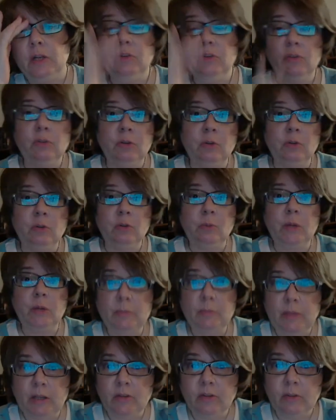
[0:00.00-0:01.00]
just turn away and
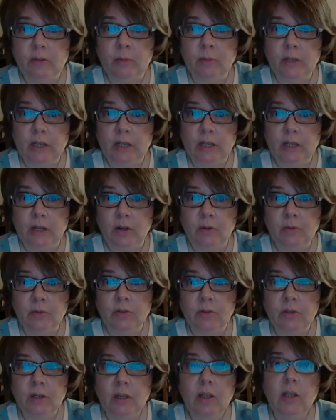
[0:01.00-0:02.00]
make something else.